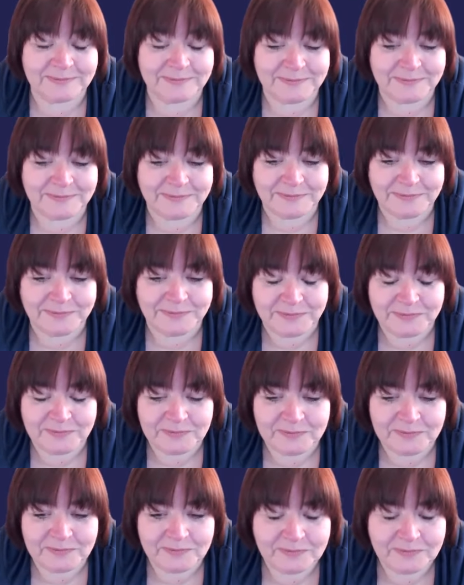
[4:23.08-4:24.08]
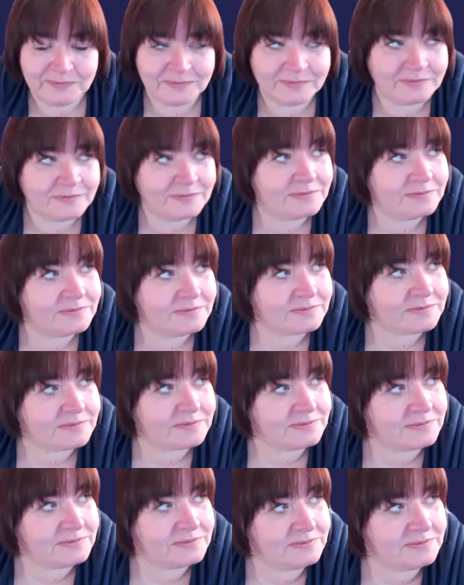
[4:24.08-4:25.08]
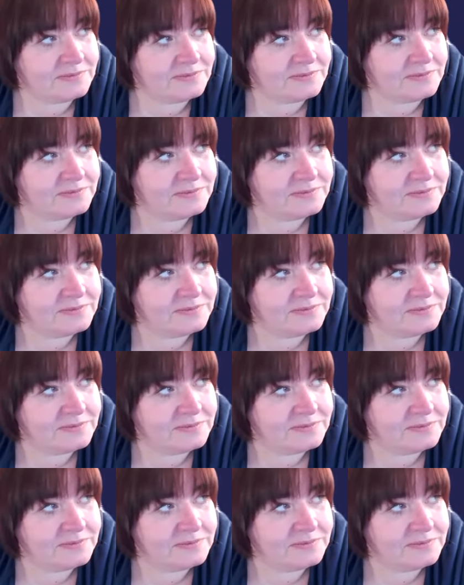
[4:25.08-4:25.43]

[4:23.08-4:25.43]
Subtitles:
(no one is talking)